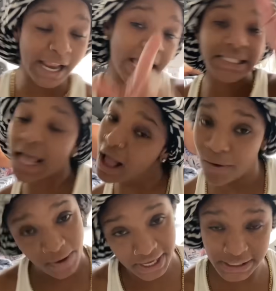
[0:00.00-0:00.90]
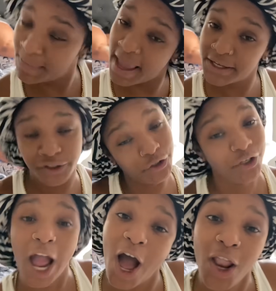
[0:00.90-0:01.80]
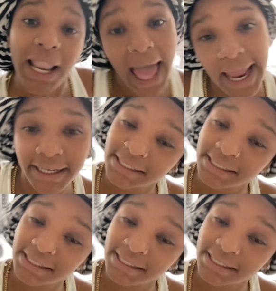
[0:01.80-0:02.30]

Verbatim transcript: as always, make sure y'all like,